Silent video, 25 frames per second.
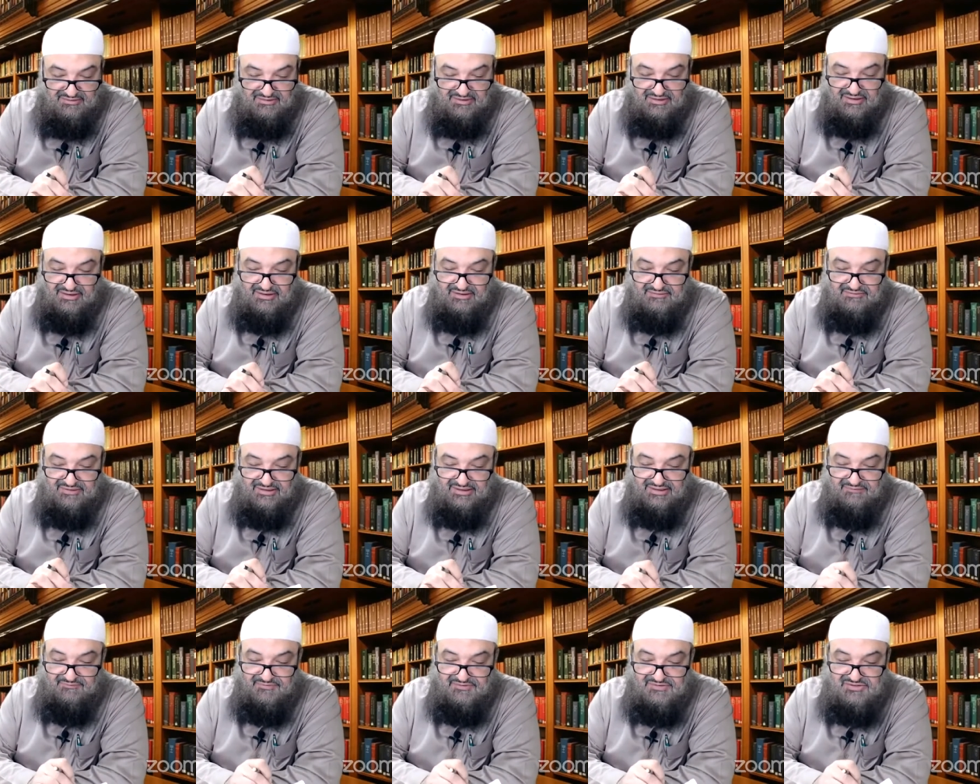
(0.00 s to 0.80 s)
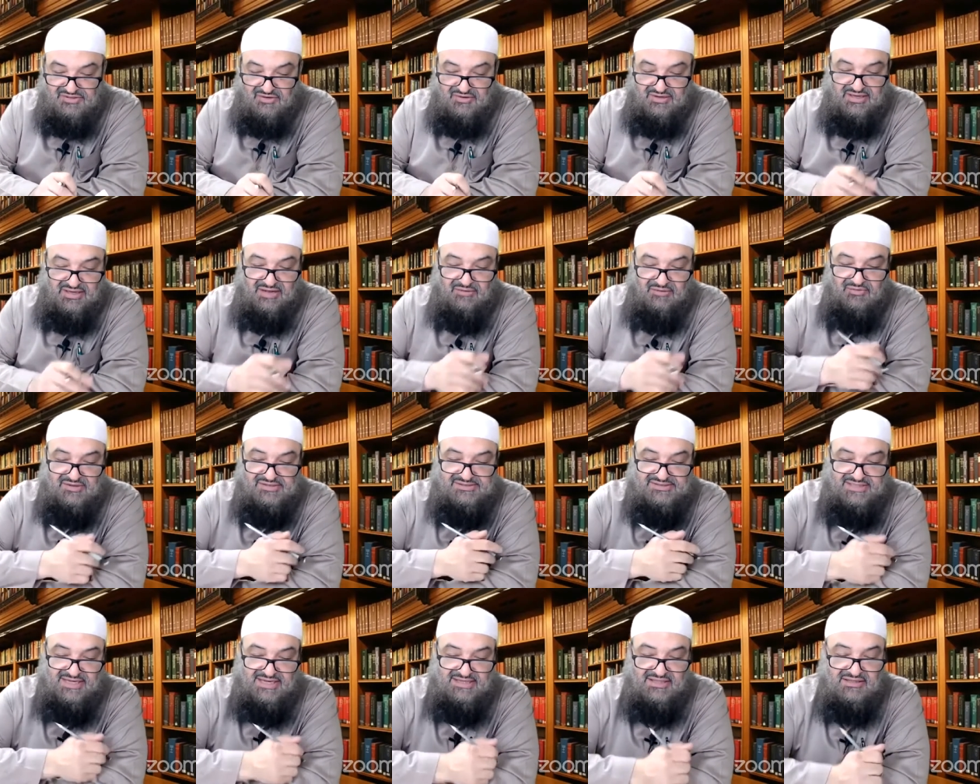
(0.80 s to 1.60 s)
Uh, So here we
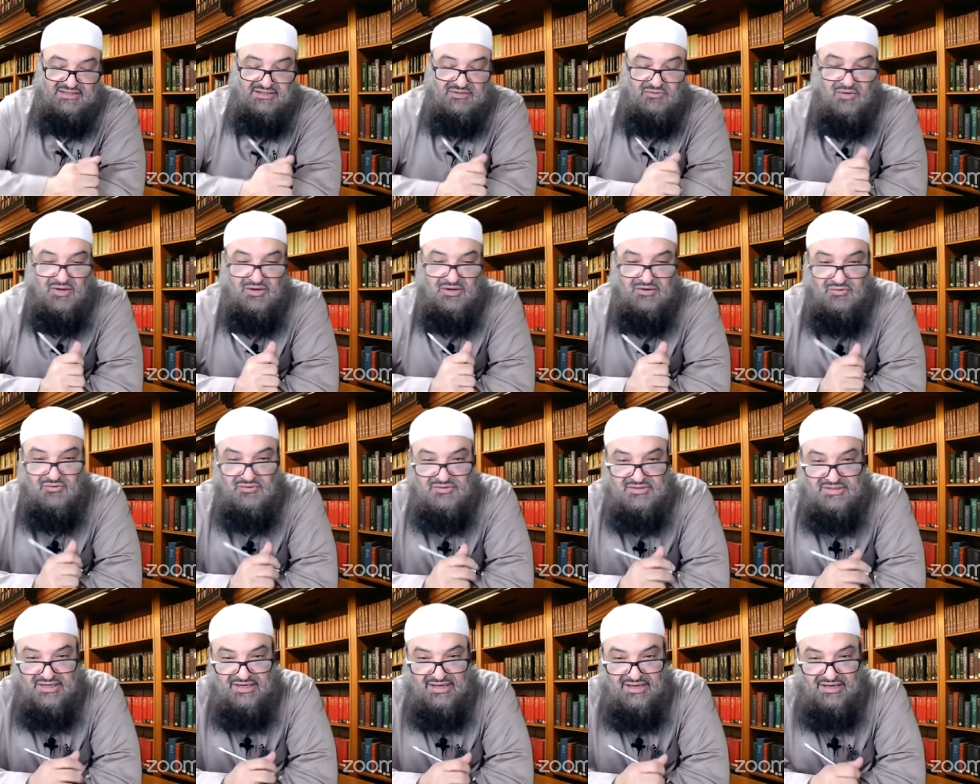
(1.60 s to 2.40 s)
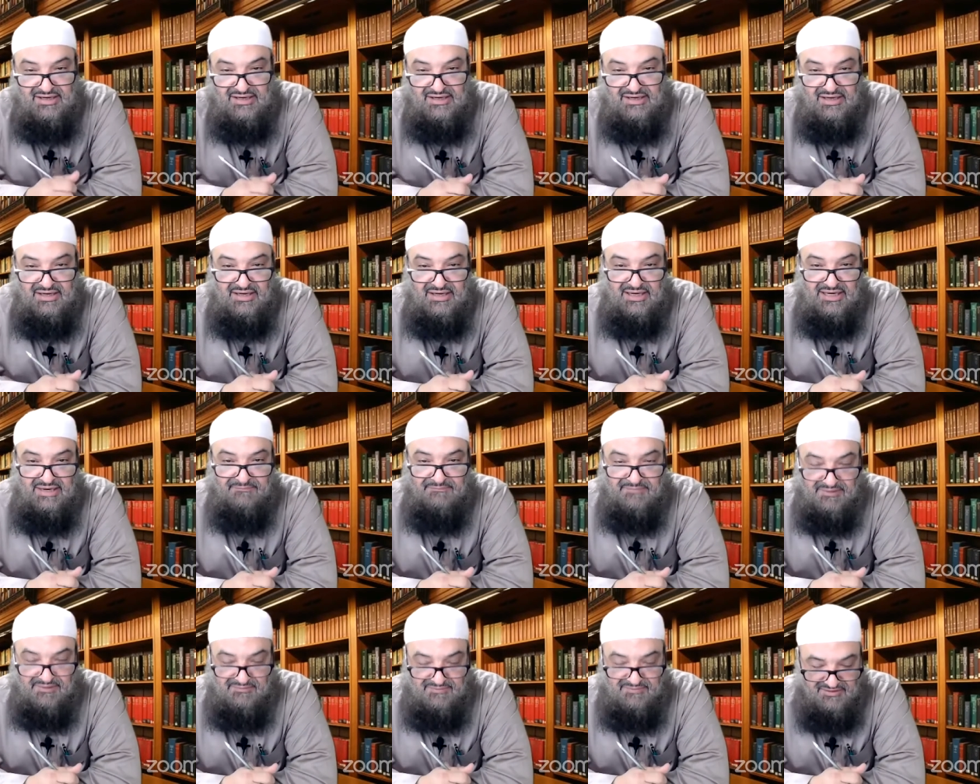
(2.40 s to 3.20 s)
say that the one who is going to
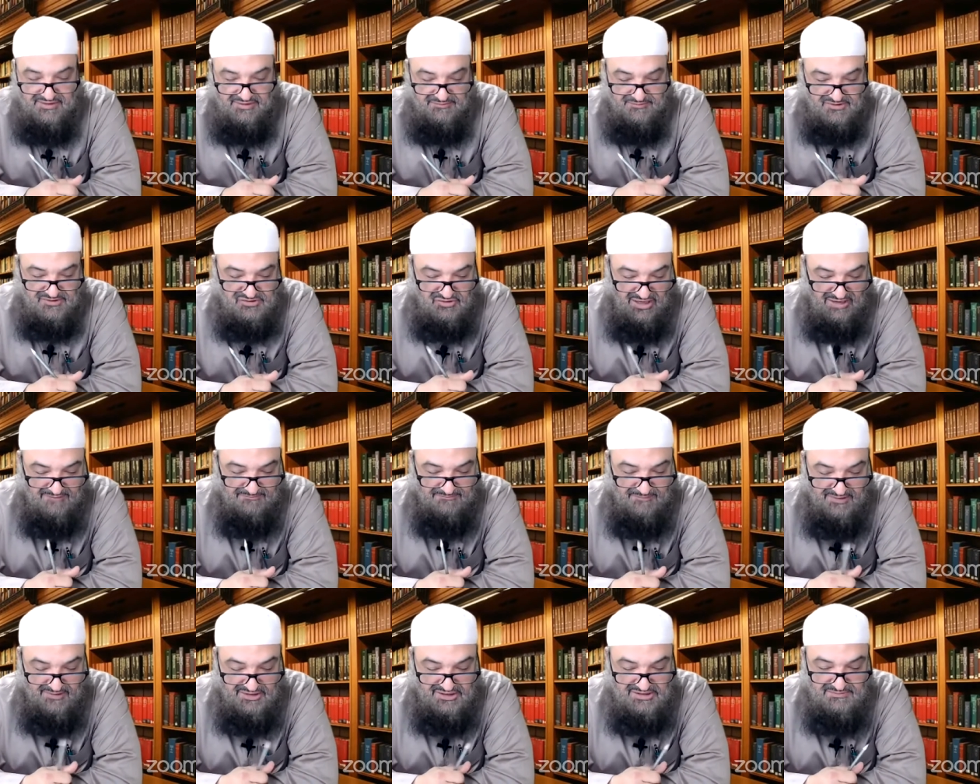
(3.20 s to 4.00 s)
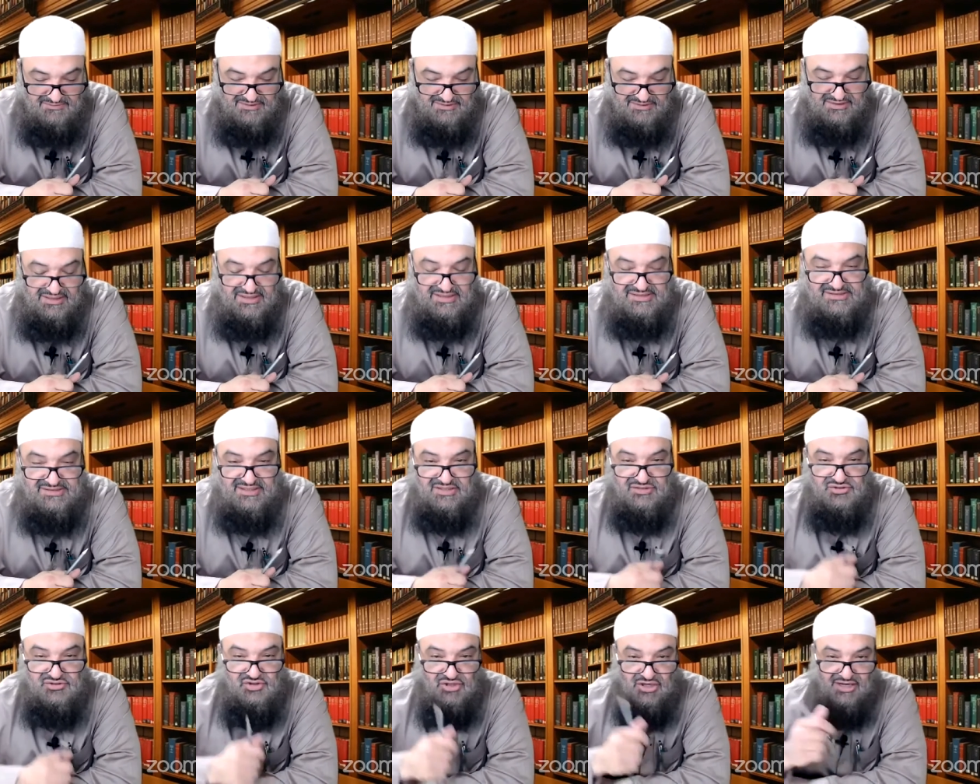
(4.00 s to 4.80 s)
implement the prescribed punishment is
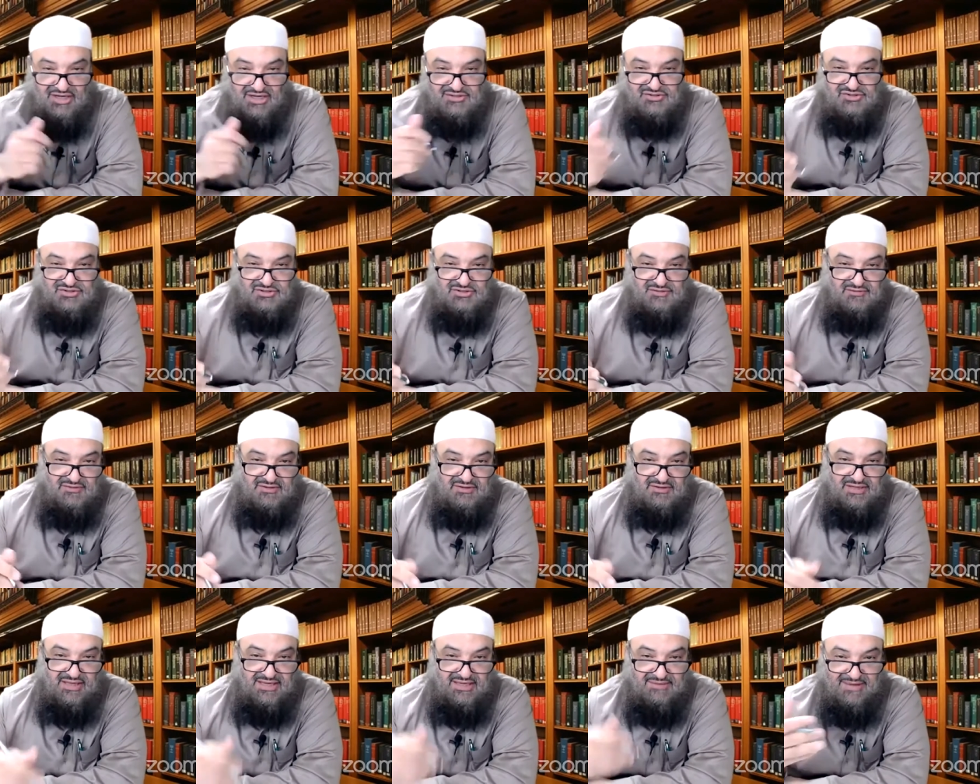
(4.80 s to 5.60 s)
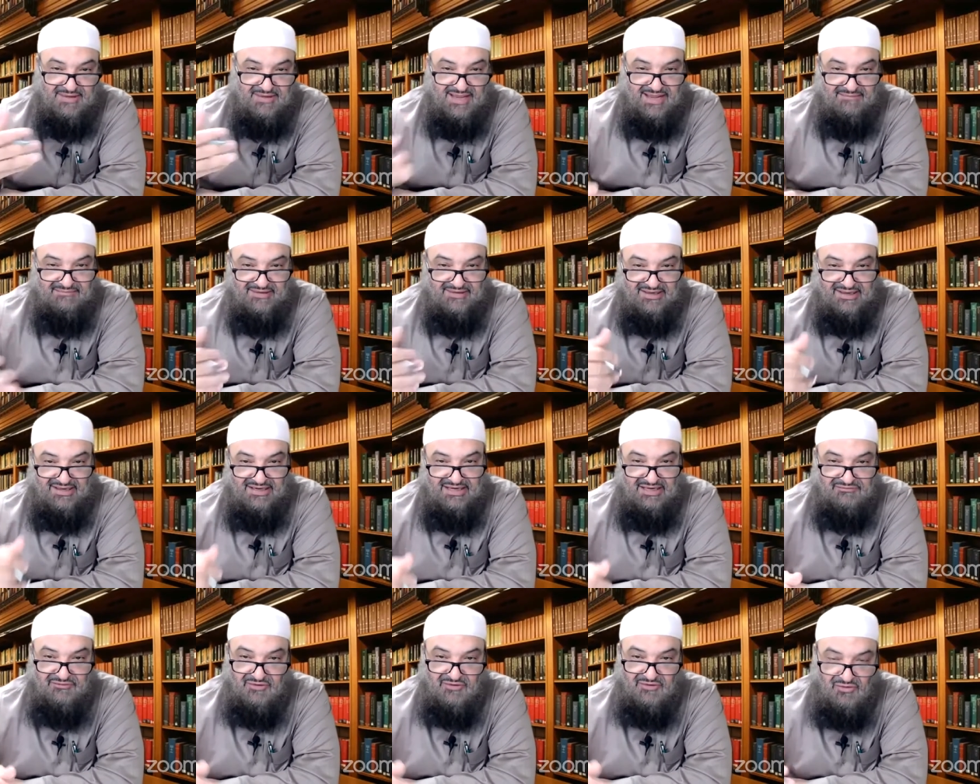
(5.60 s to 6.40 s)
the judge, the imam, the
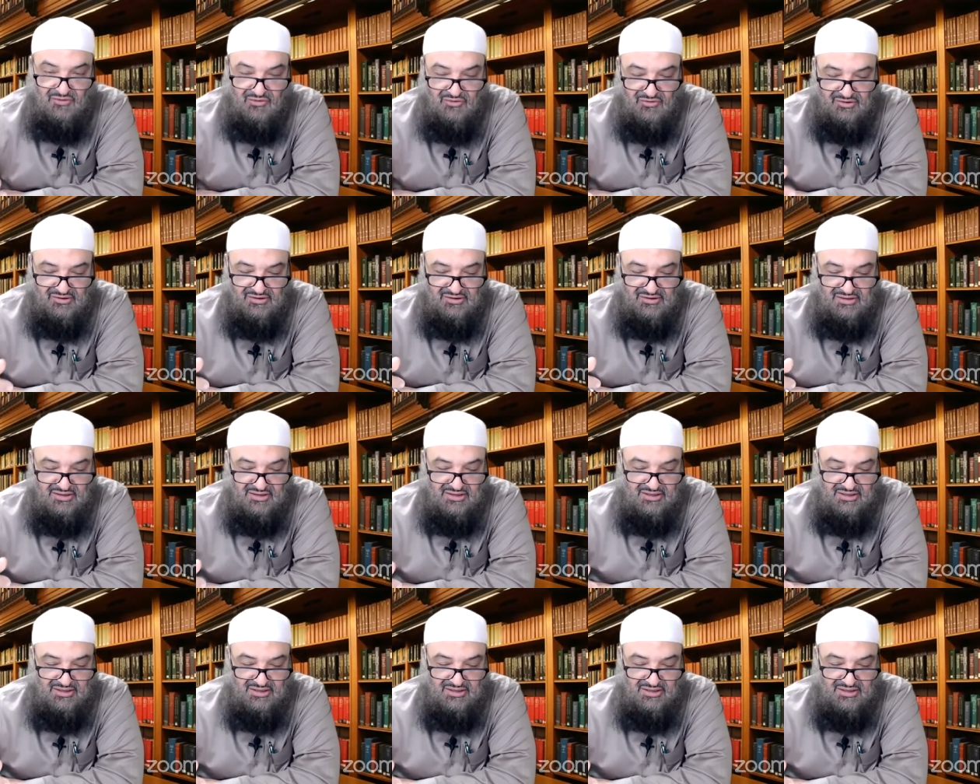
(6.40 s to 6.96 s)
khalifa, or